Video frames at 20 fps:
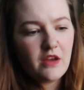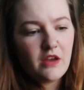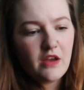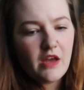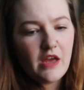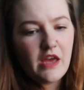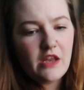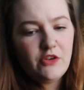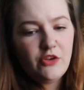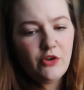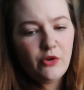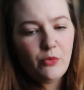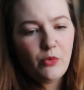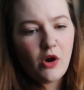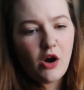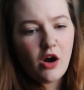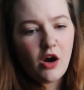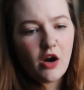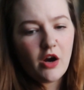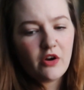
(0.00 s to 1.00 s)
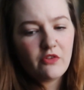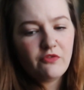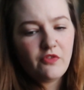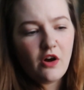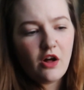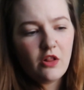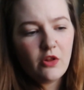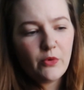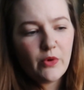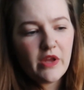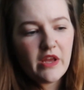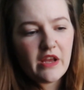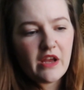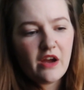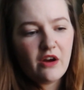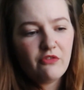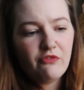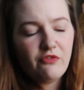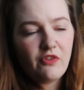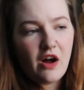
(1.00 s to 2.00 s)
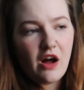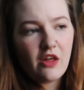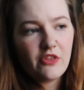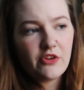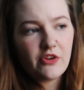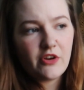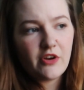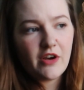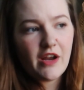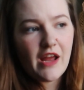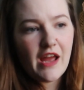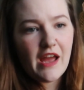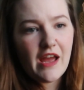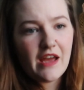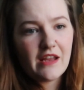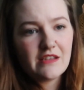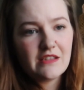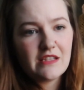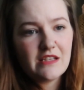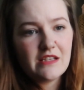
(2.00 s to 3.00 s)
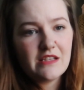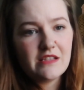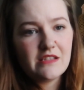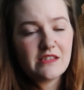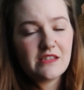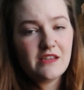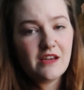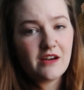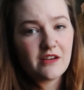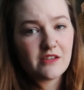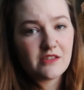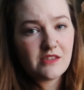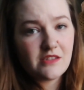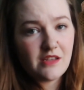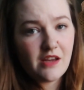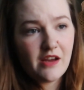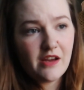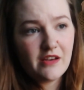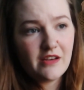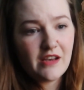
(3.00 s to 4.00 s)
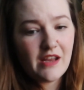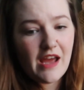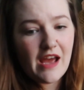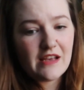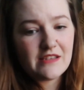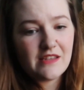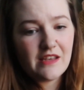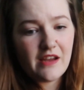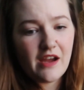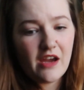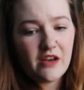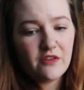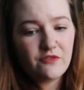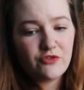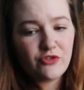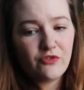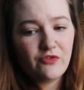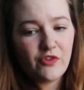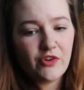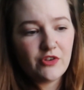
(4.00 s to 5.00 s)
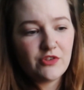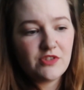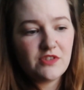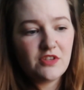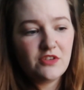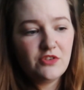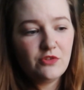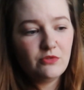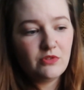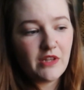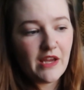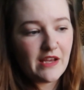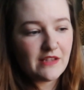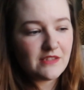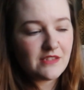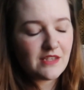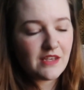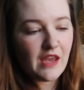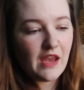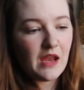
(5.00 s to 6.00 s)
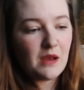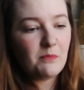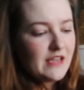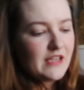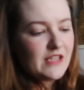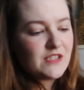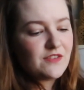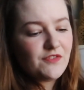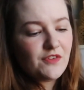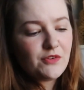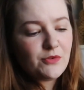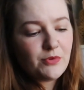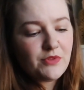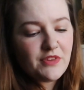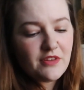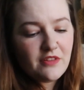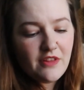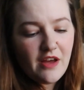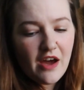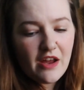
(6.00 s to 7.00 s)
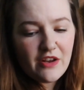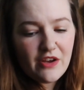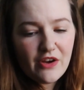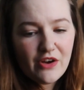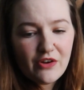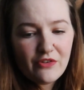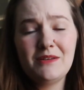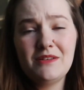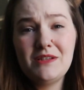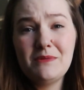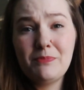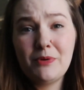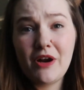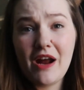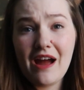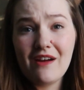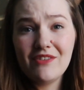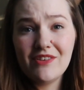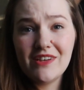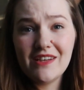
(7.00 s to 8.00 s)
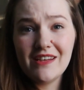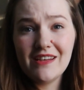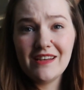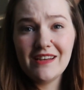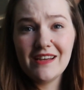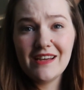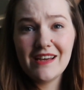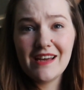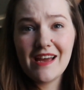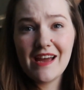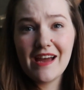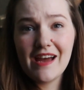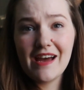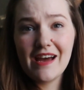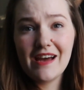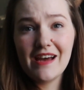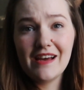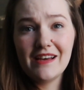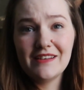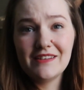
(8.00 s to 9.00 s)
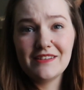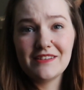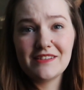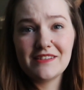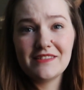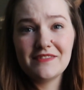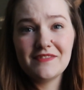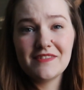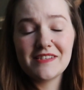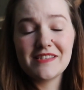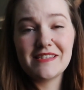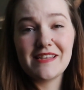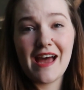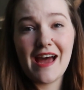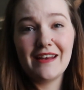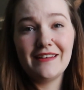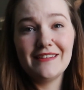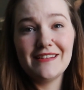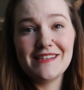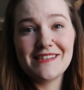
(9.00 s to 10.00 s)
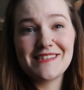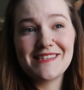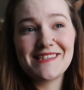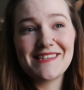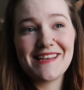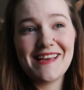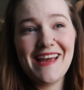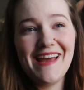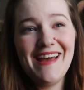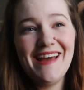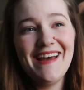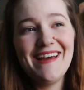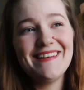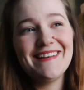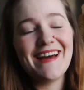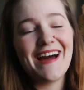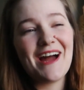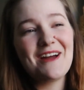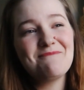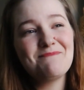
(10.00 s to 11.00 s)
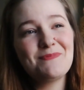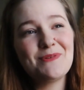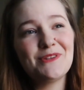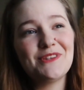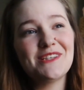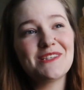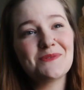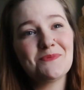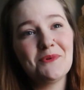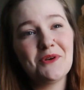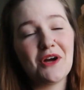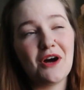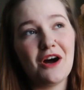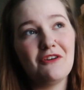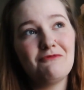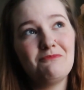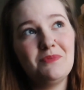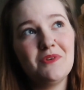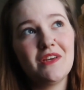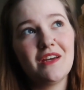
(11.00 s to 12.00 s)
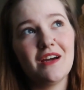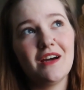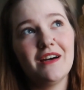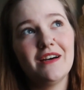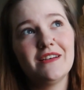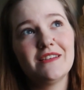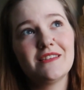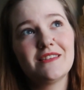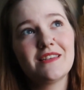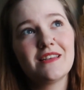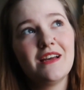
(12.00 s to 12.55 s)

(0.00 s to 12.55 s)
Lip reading: and you are following a father and his young son as they kind of traverse the new landscape. It's filled with a lot of depravity and sadness, and I put this one off because